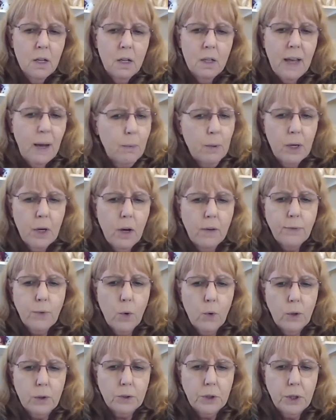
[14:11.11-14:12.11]
That went off
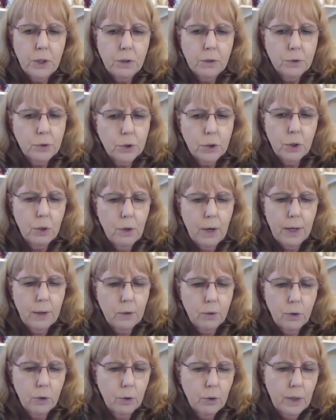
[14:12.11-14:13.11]
course here, so I
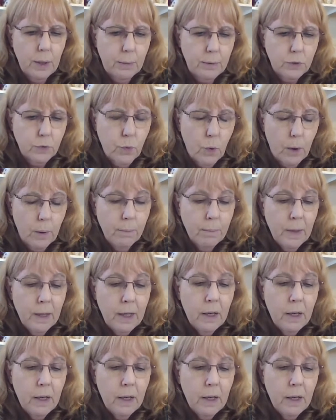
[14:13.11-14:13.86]
don't know who that was for.